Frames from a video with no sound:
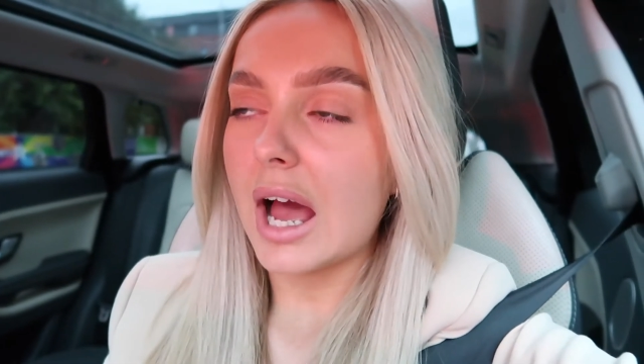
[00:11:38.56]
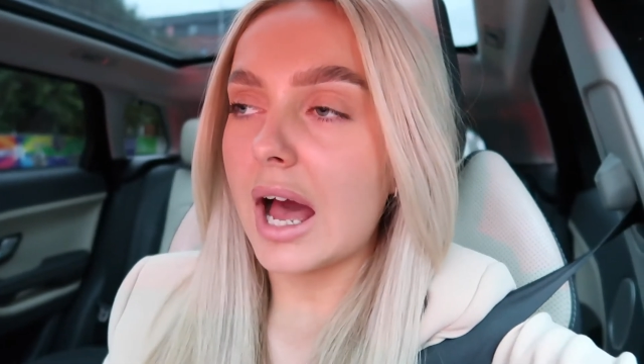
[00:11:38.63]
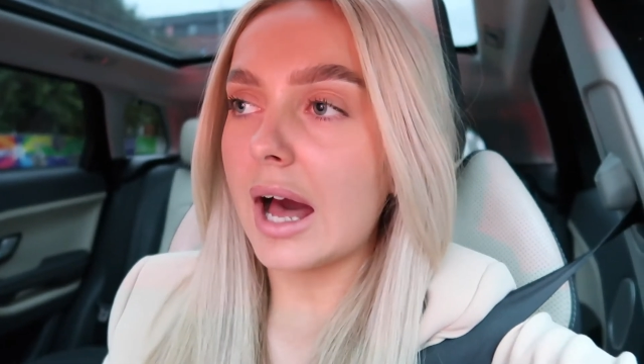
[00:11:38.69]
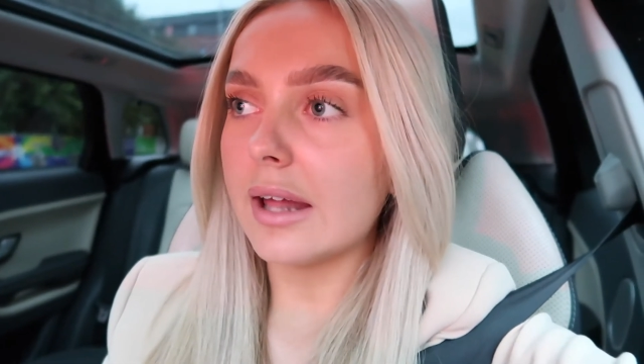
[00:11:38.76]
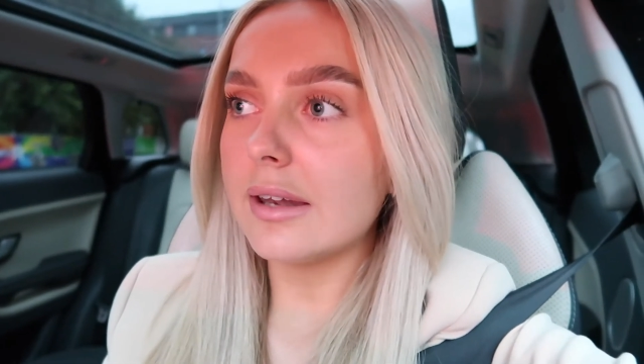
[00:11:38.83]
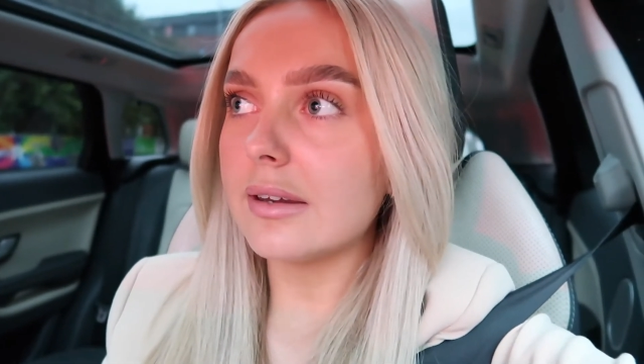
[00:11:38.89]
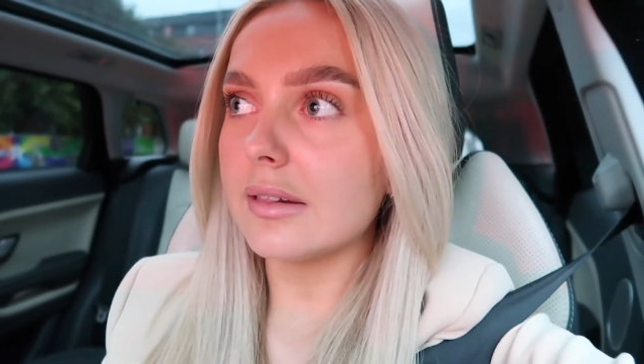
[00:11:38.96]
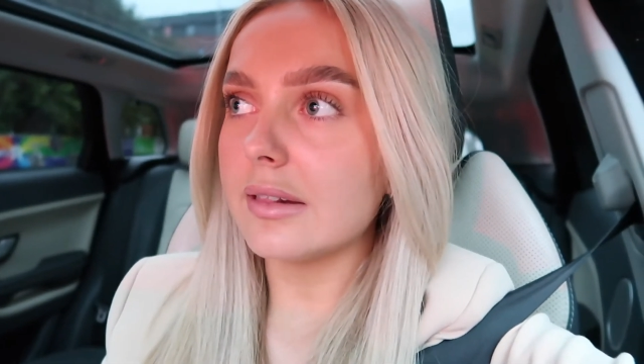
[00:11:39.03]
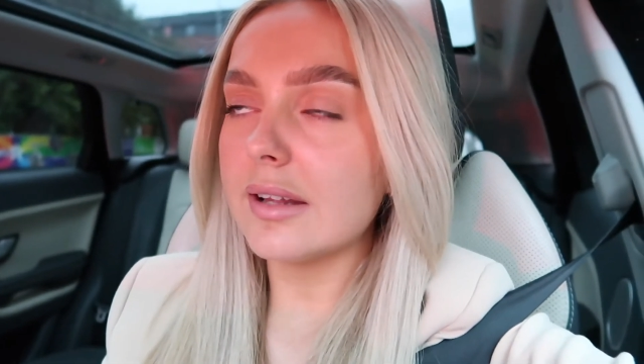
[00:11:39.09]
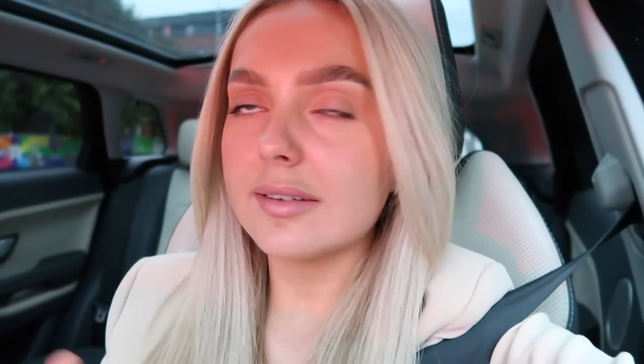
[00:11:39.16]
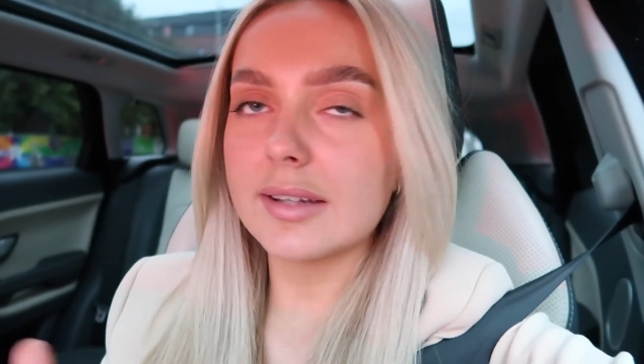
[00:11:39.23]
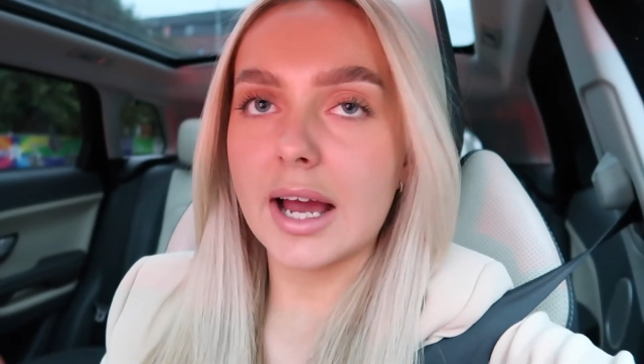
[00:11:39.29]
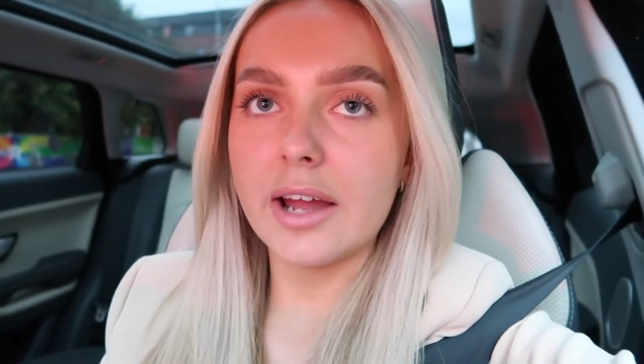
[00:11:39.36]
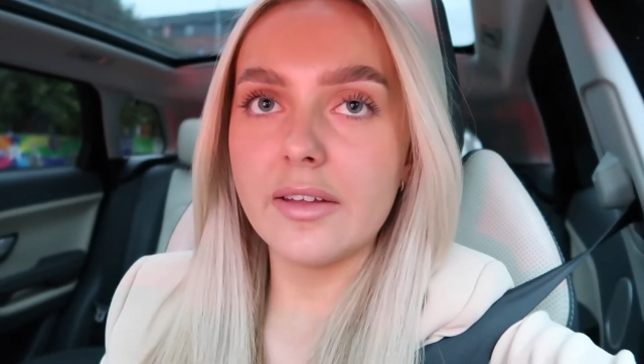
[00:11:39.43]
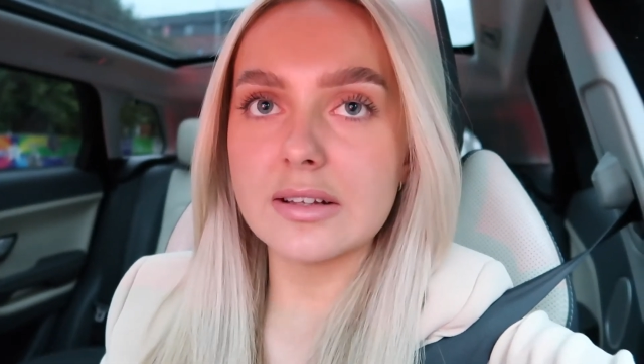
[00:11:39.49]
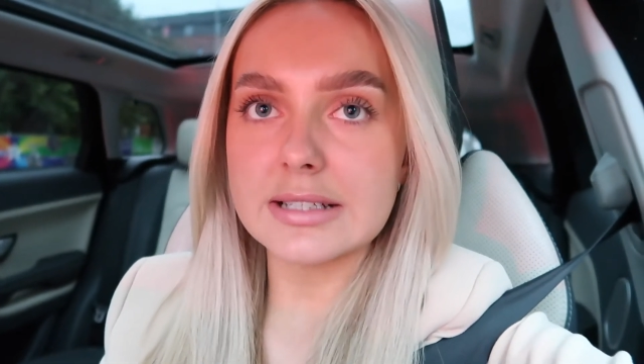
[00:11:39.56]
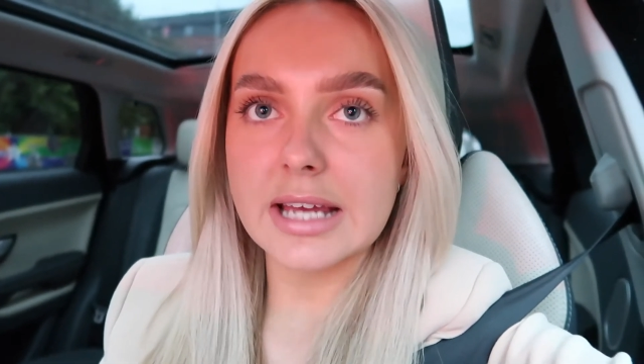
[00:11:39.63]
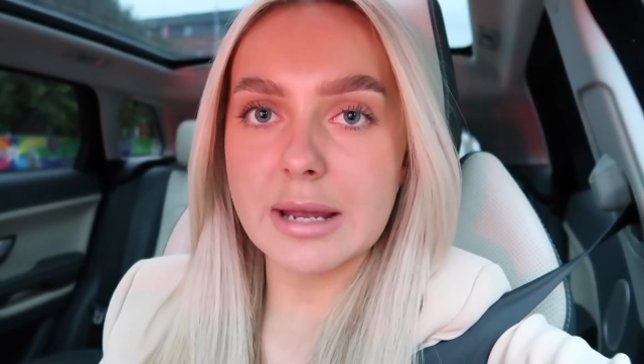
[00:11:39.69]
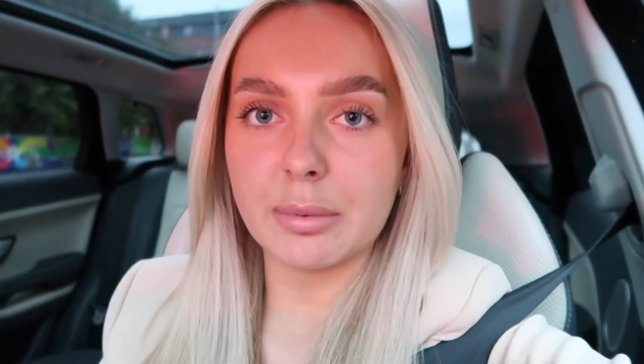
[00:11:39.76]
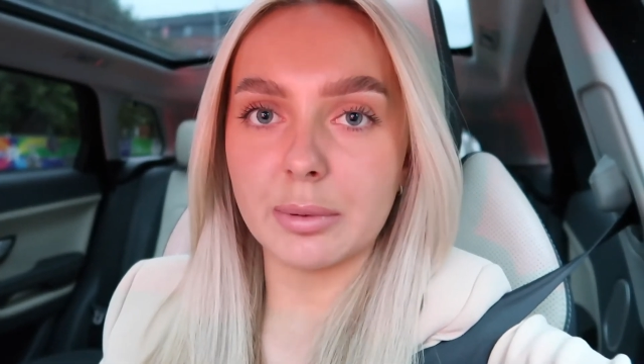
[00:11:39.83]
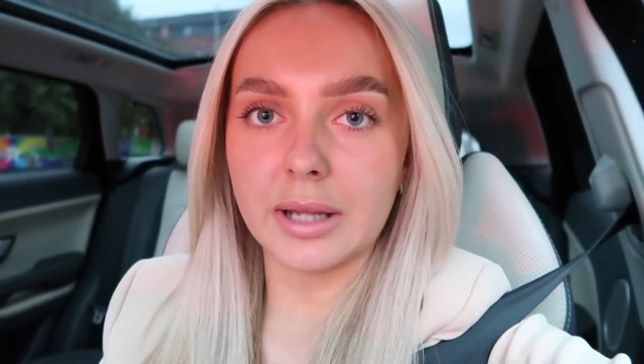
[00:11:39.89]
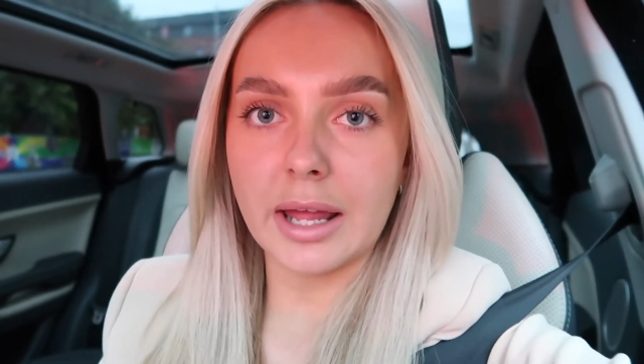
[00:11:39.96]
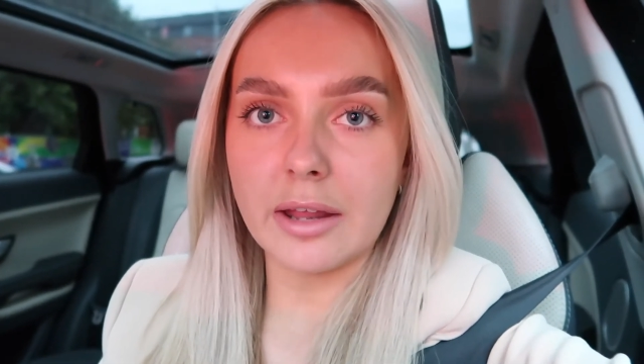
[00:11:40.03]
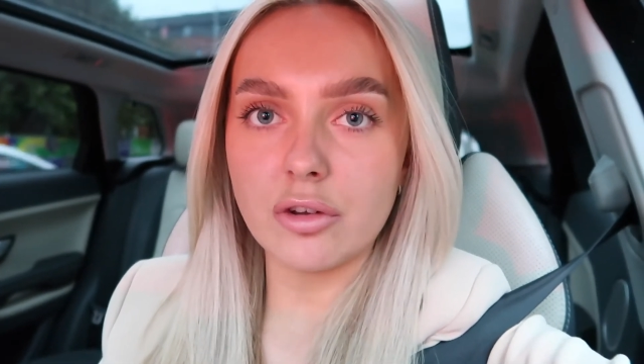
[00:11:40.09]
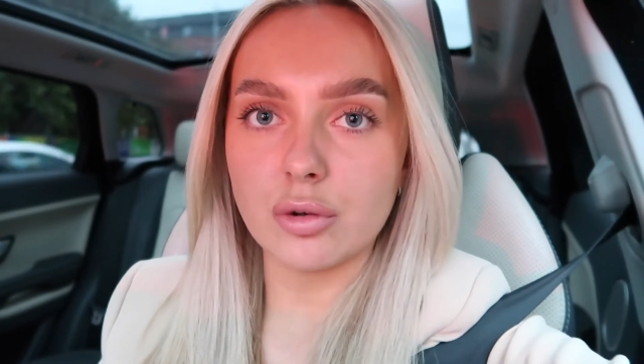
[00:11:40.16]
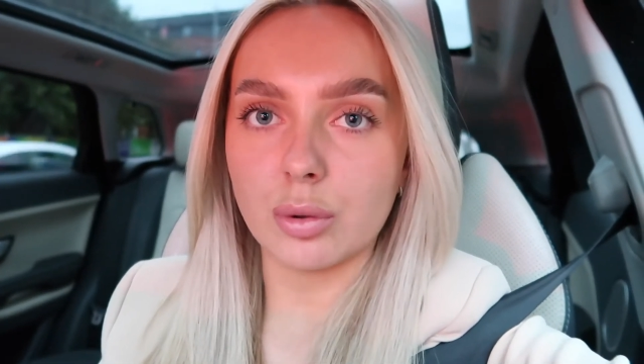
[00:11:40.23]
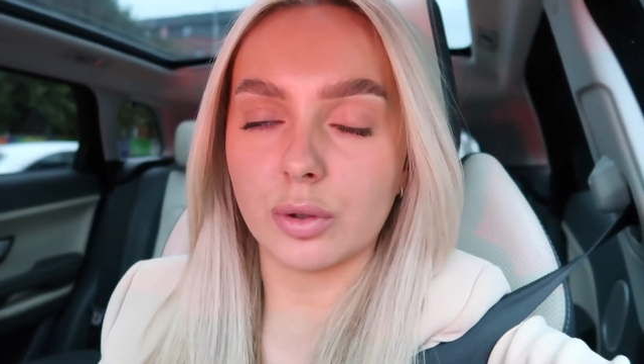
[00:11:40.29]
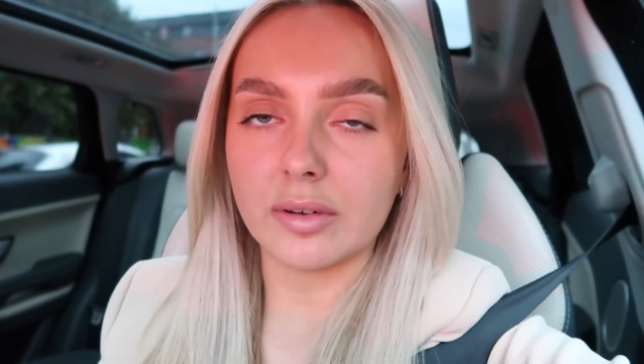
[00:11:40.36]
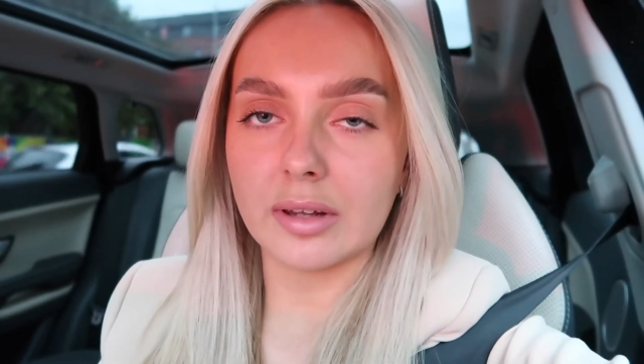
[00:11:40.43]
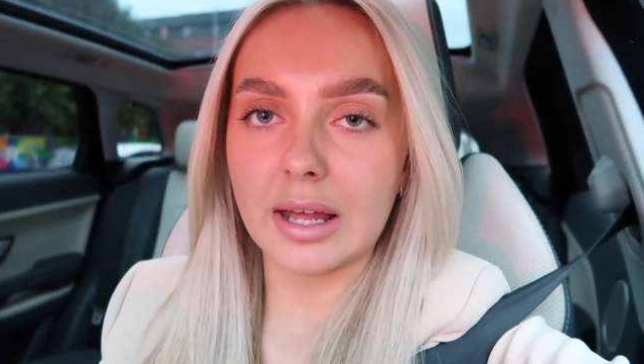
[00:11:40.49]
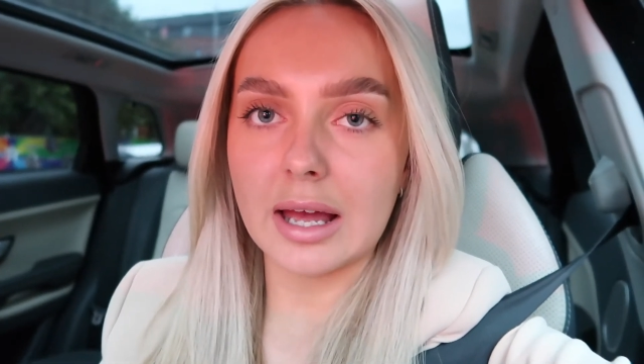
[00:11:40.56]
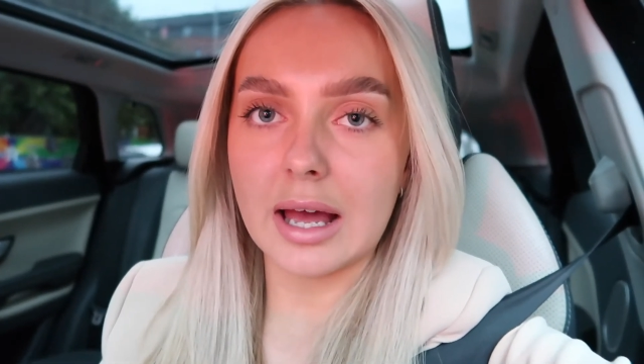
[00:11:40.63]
And this guy on the table next to us,